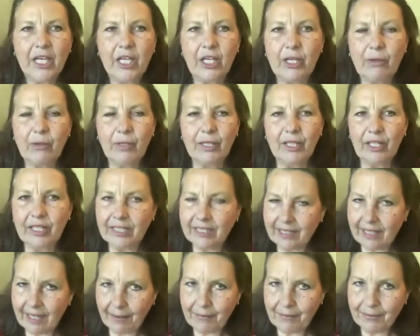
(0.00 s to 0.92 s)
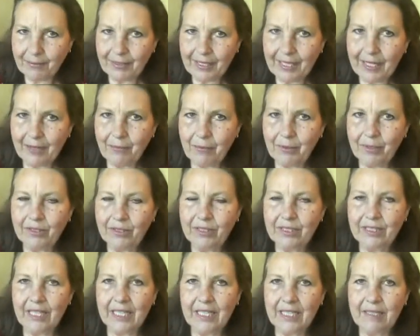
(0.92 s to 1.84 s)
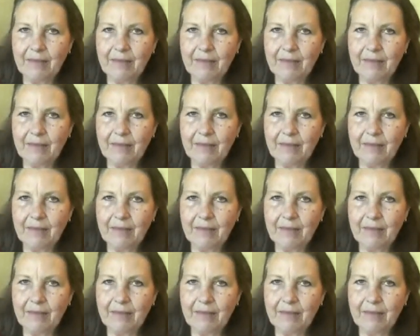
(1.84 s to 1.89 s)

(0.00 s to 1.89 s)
You know, a lot of times when I will